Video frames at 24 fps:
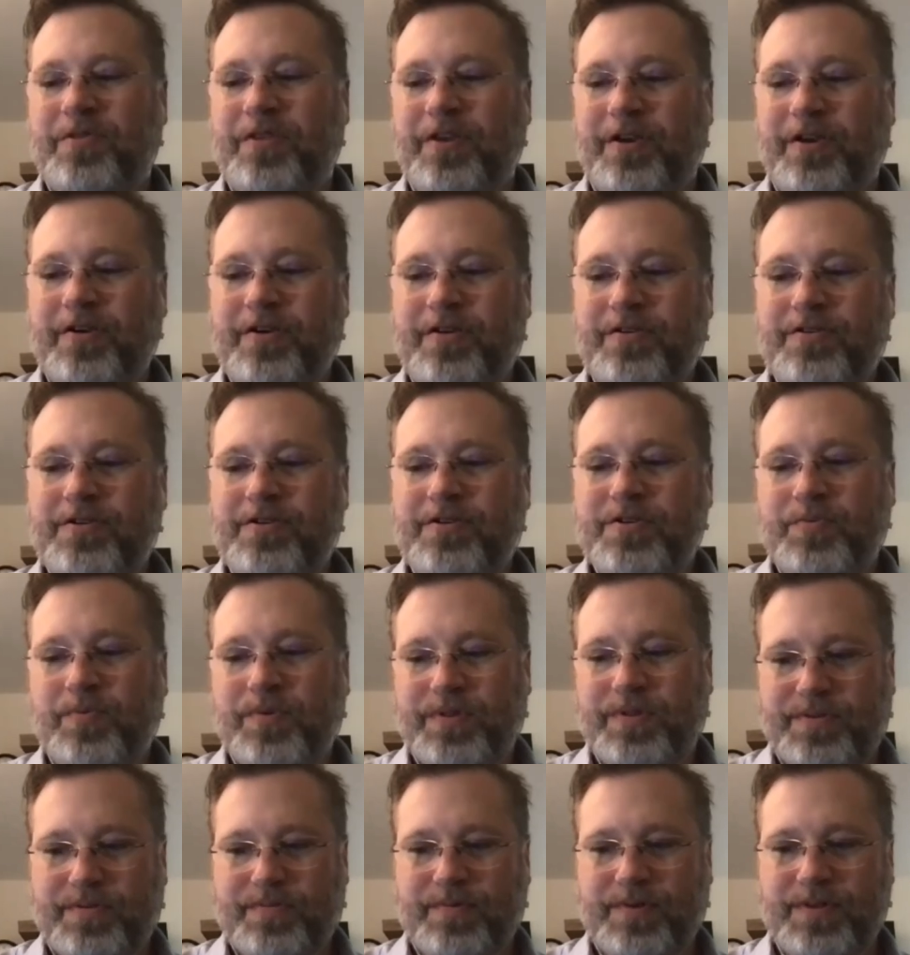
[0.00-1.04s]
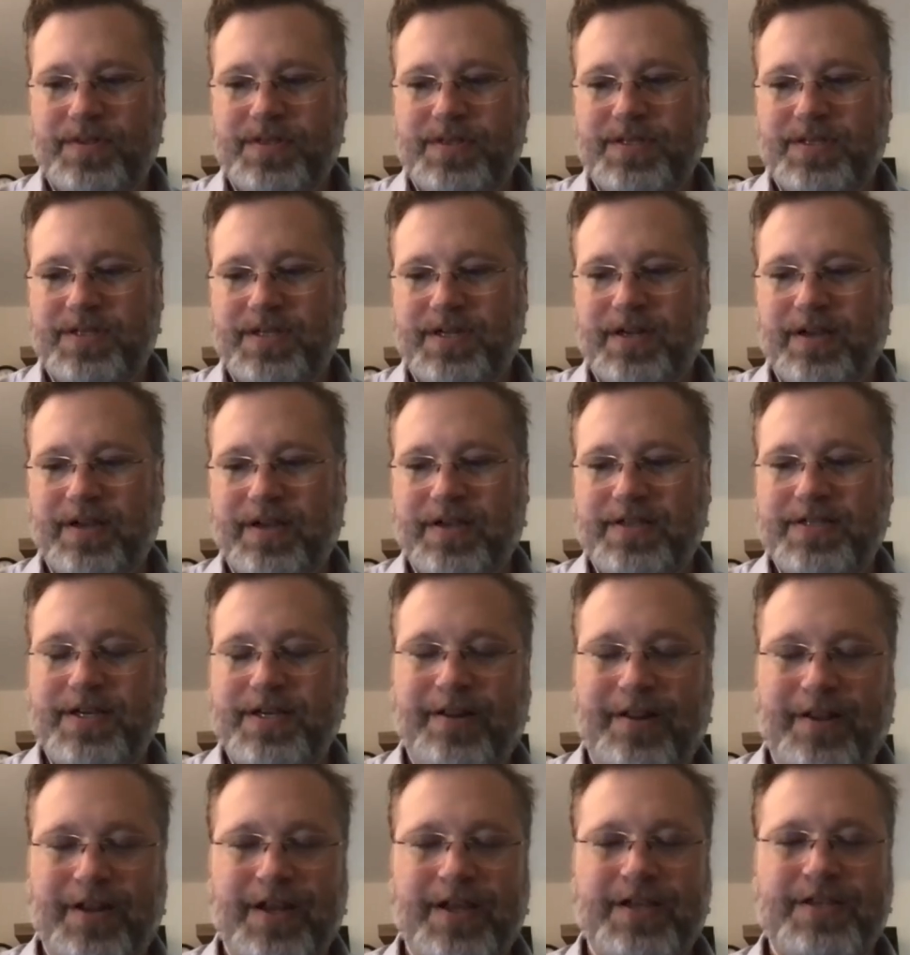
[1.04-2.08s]
the good news with with
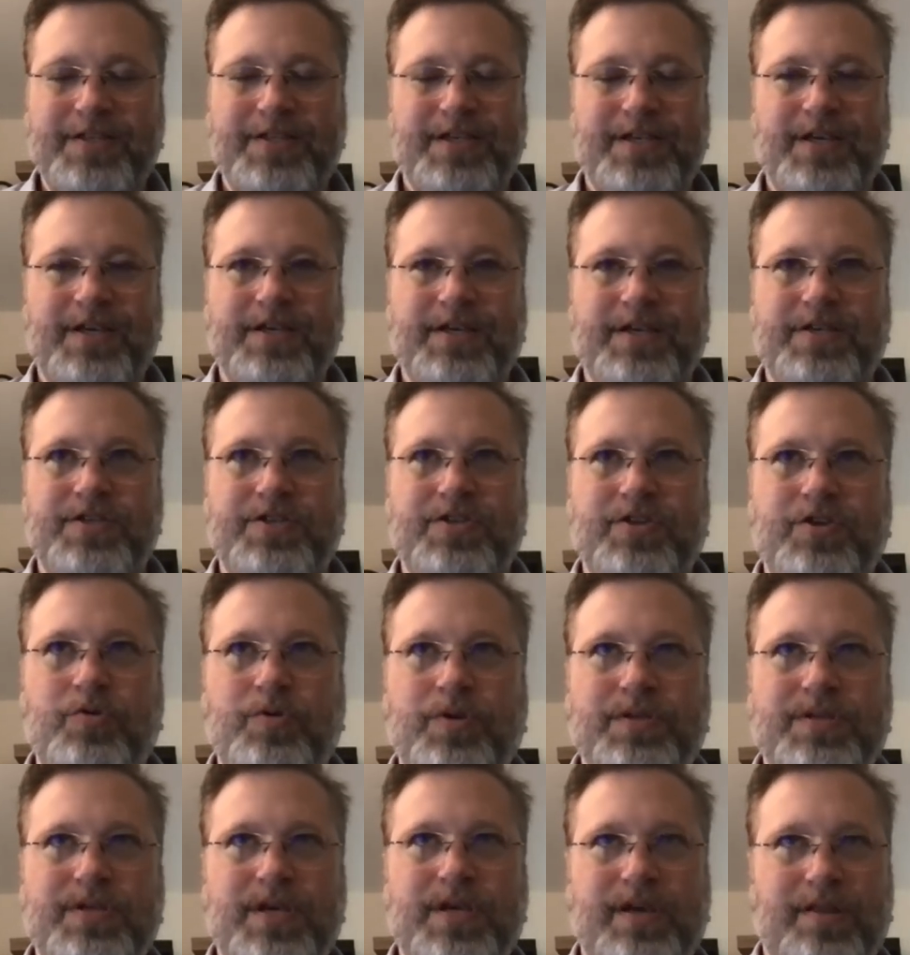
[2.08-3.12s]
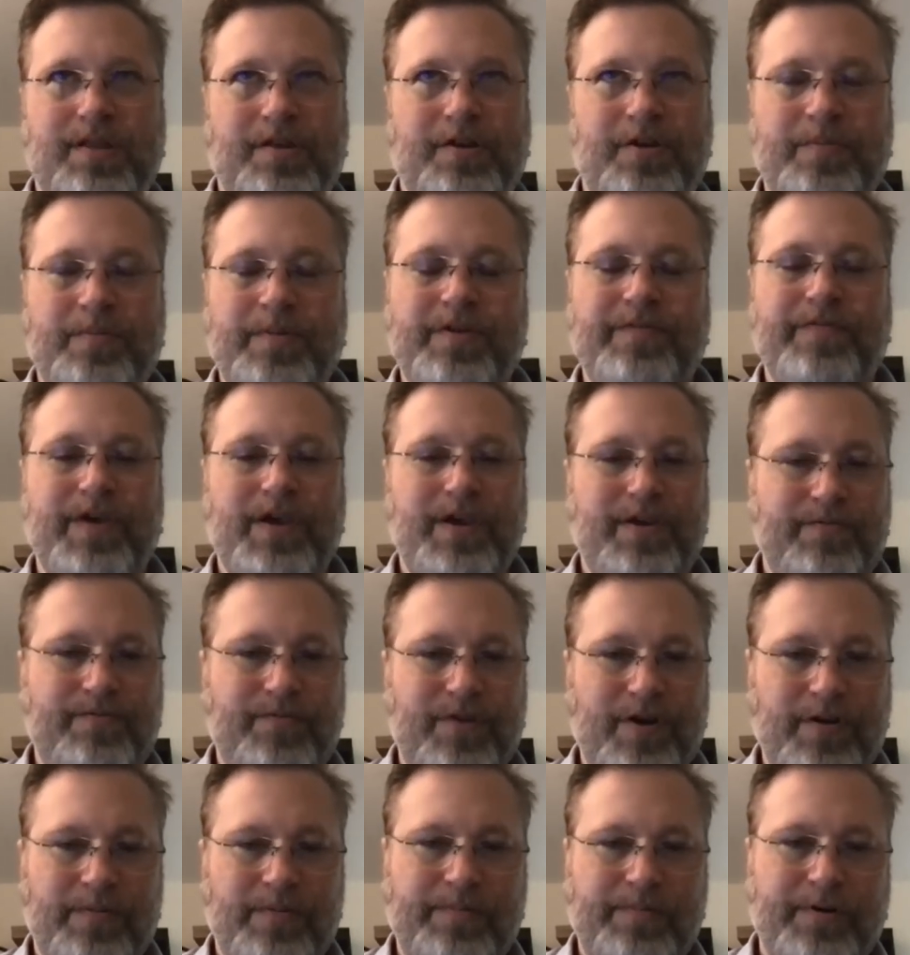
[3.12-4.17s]
senolytics is you can take a little bit of a hit and
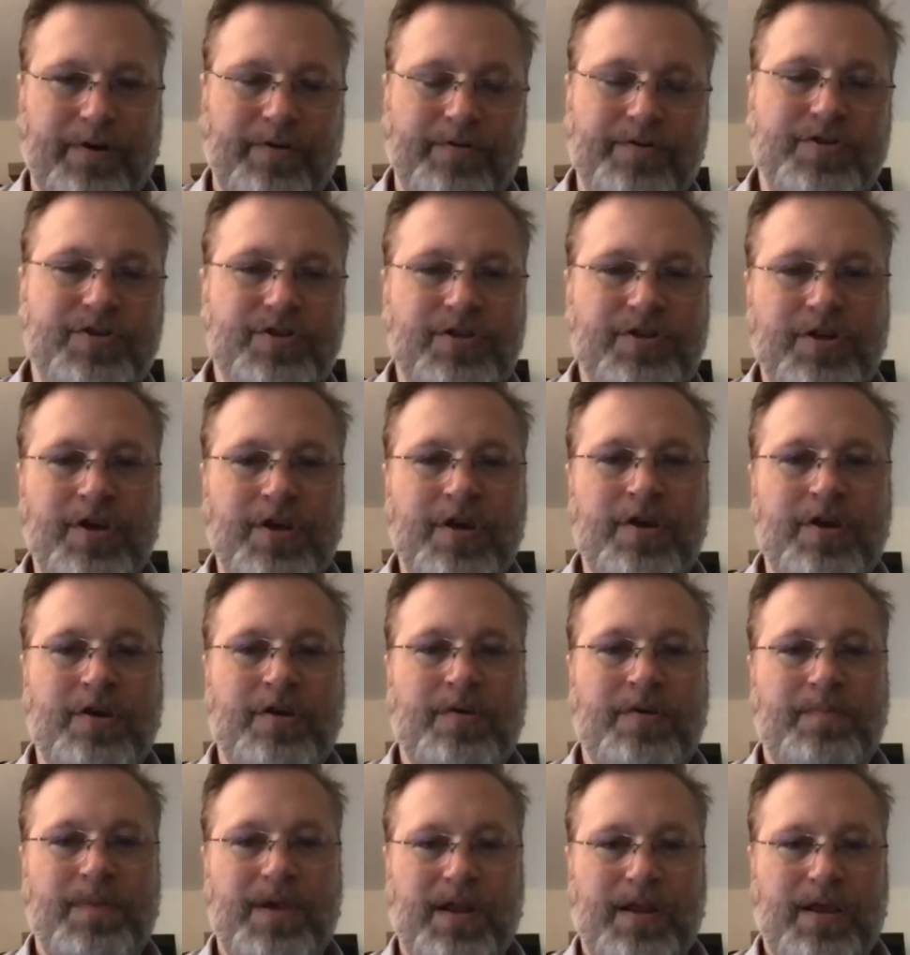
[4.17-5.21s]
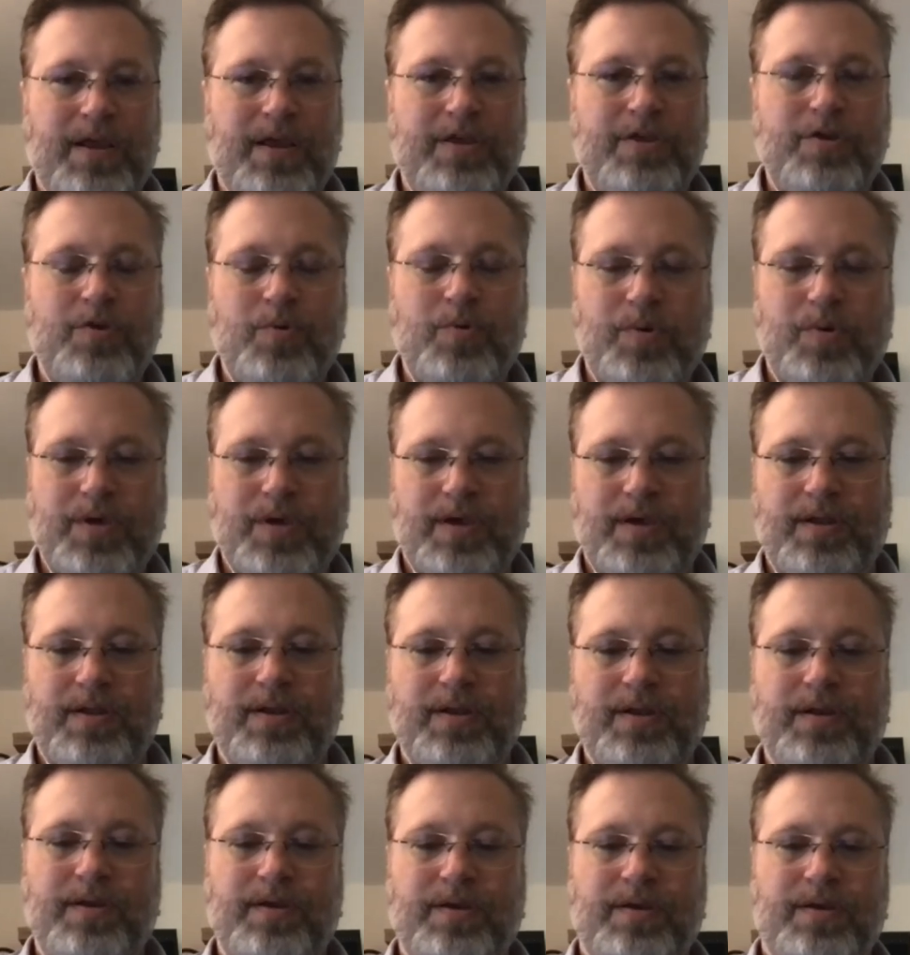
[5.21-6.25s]
run approach, meaning you
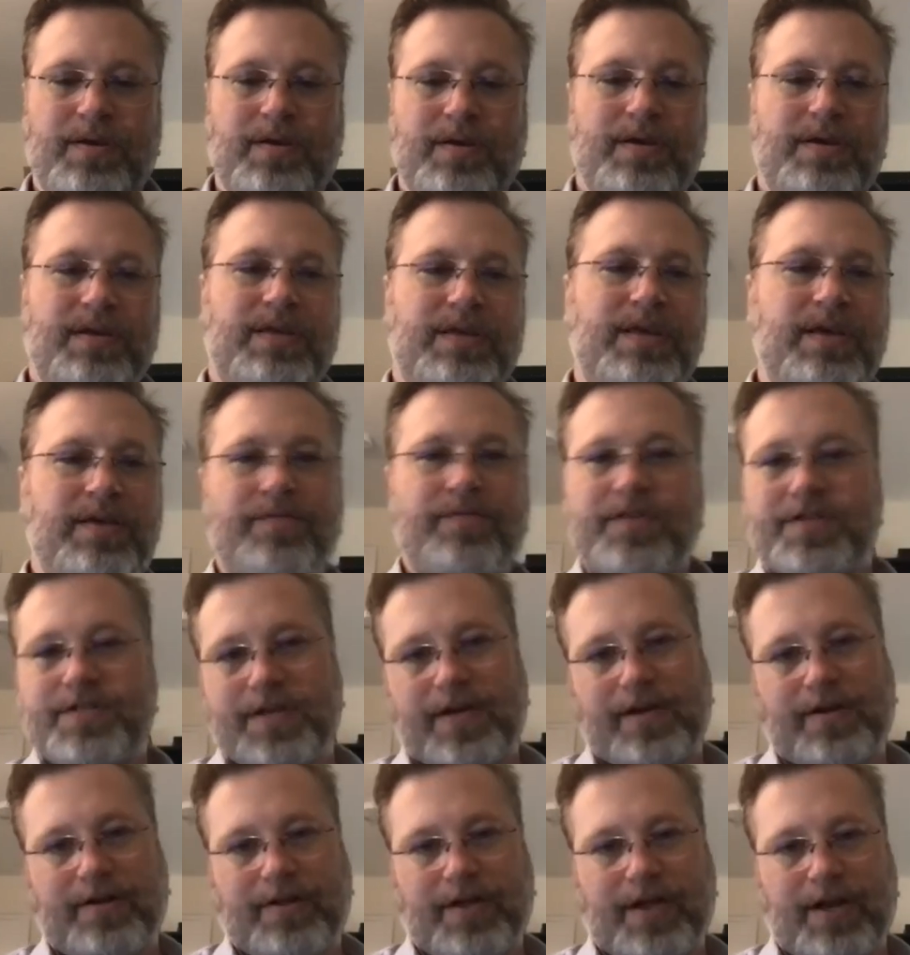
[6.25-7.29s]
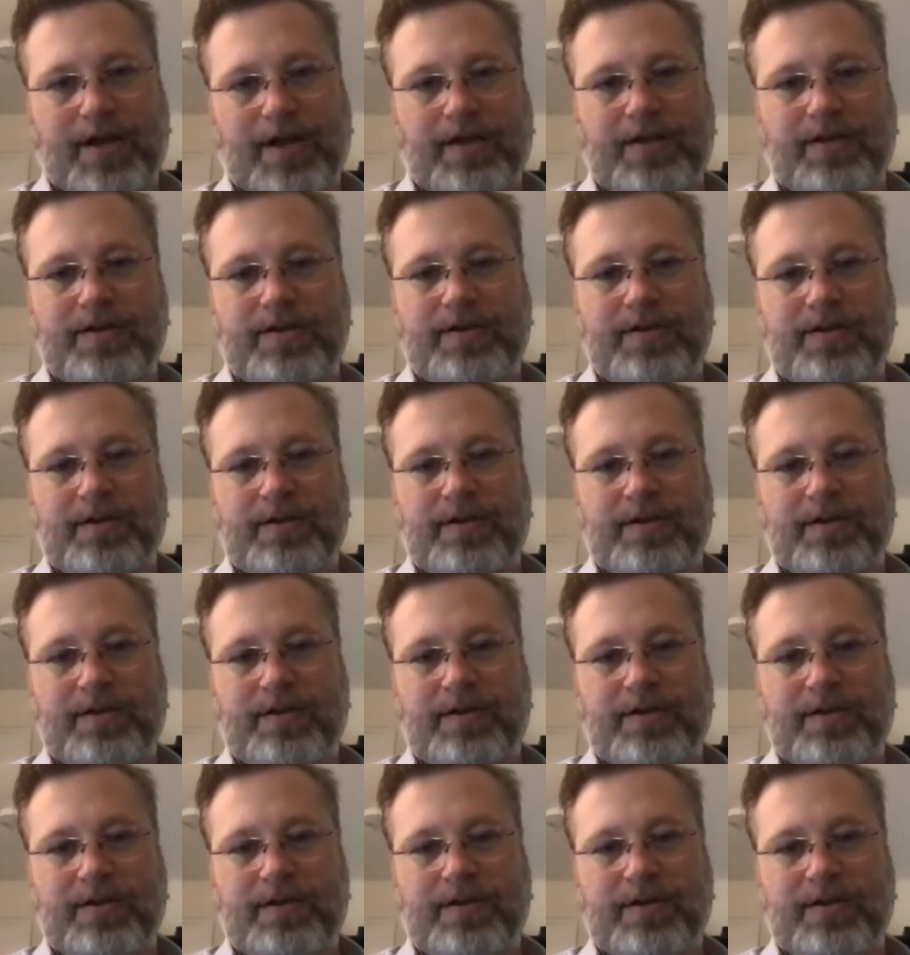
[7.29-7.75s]
can give the senolytic,